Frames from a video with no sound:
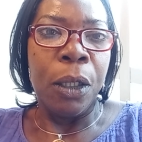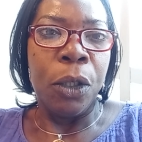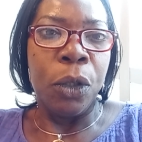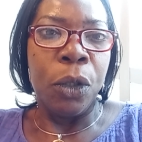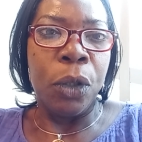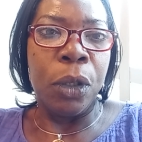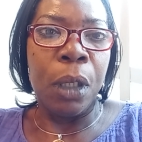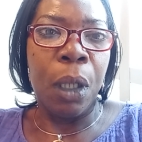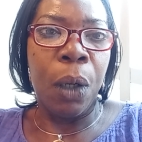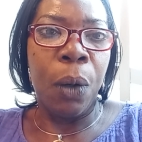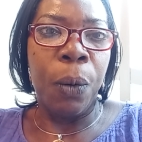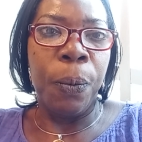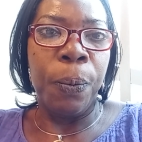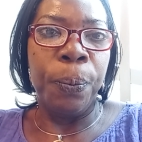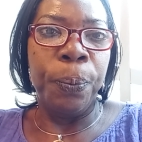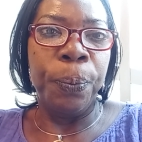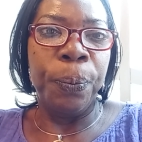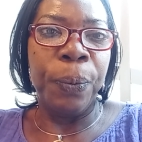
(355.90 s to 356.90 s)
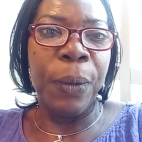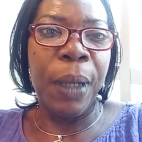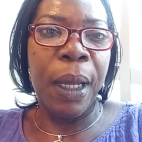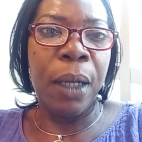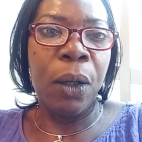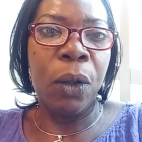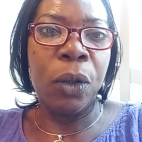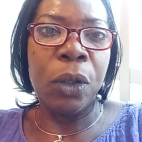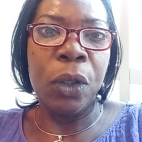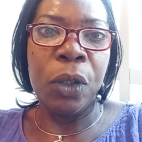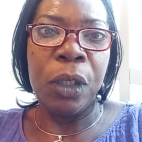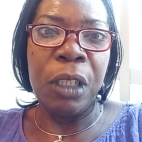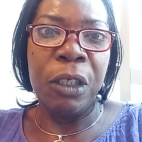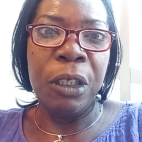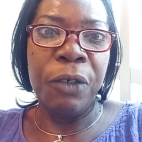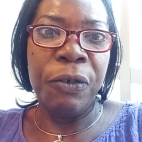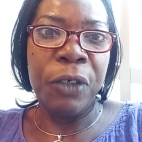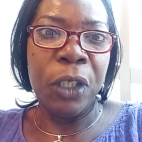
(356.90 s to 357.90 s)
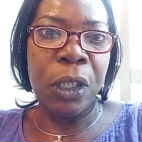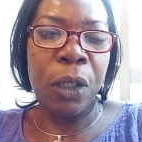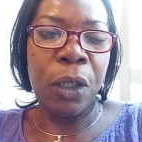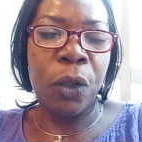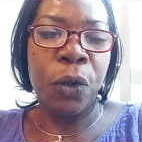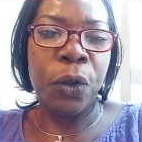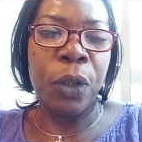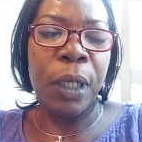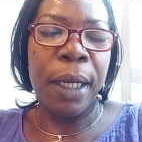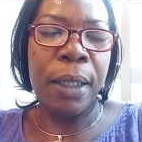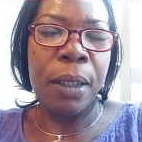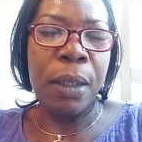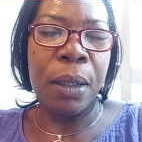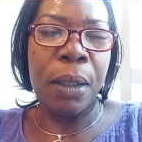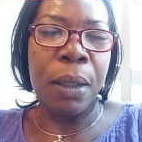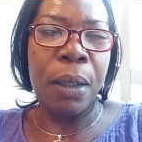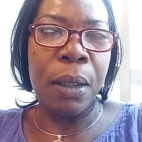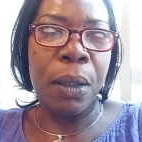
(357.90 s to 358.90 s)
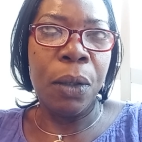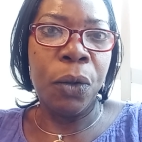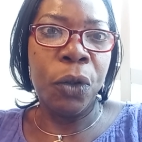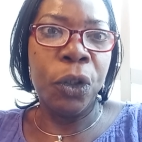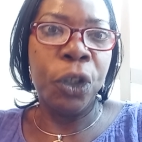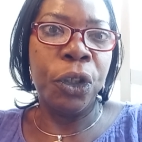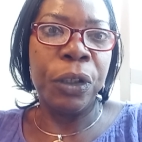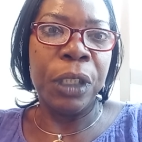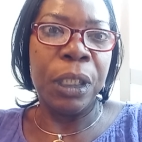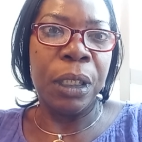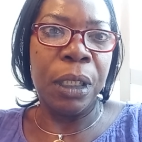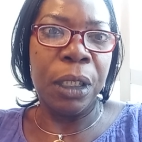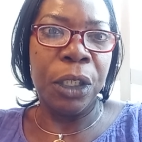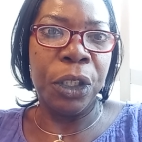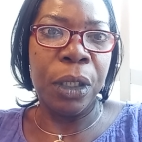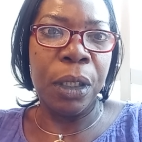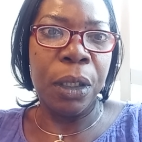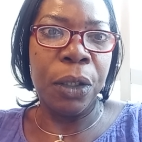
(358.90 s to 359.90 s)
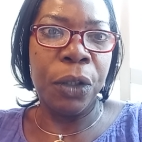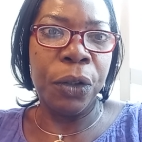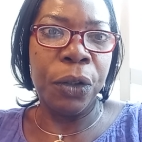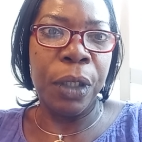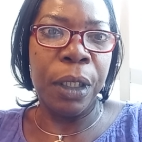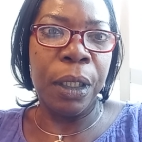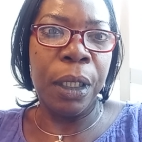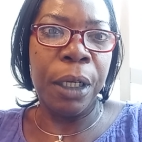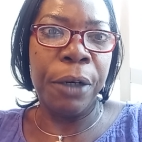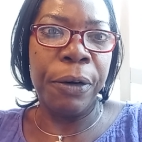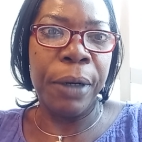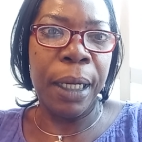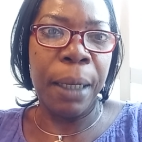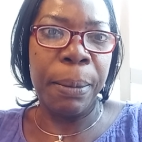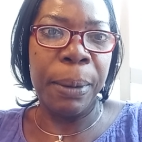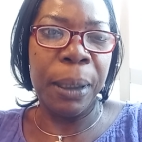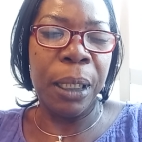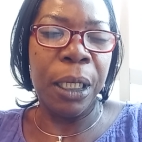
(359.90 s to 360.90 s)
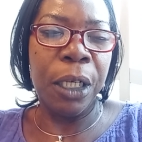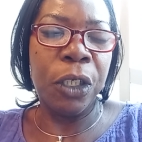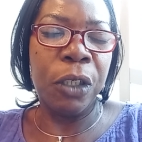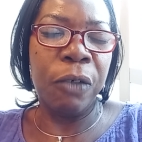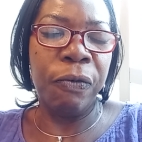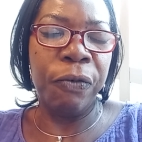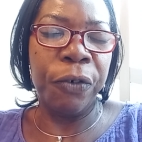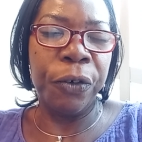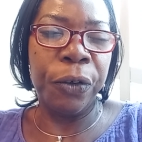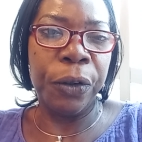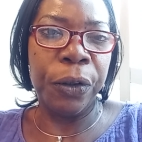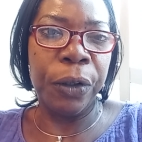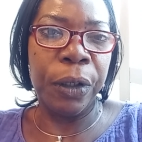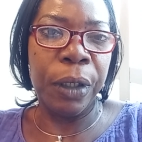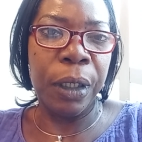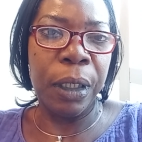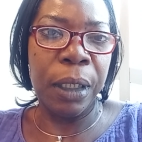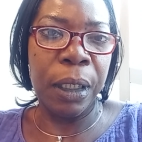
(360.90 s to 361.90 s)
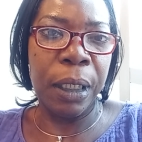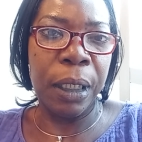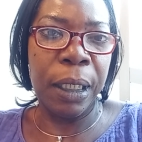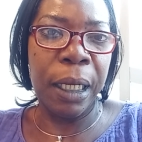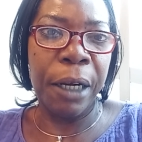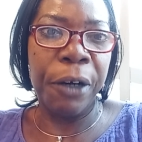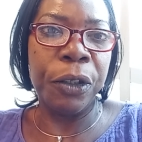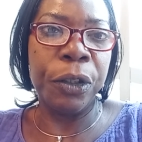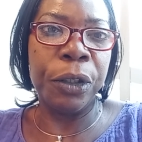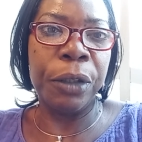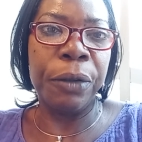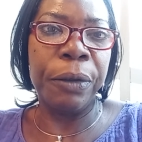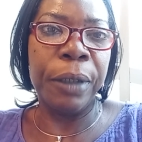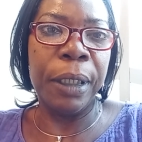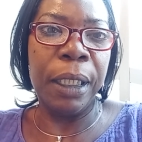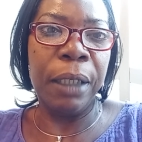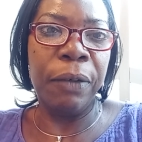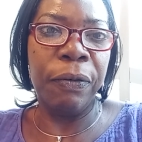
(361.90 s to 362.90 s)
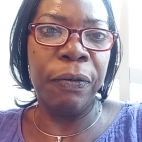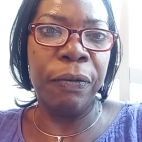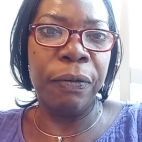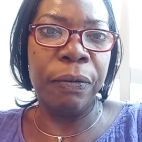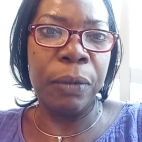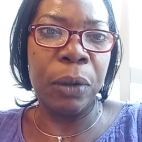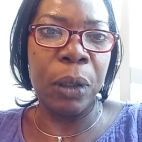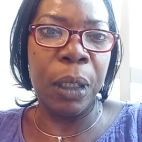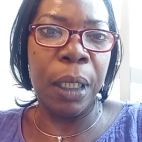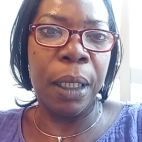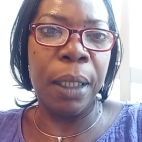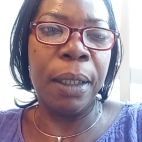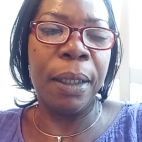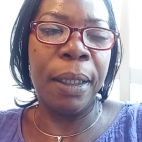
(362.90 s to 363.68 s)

So, and also the divisional court has no jurisdiction to hear an application for declaratory relief. Okay.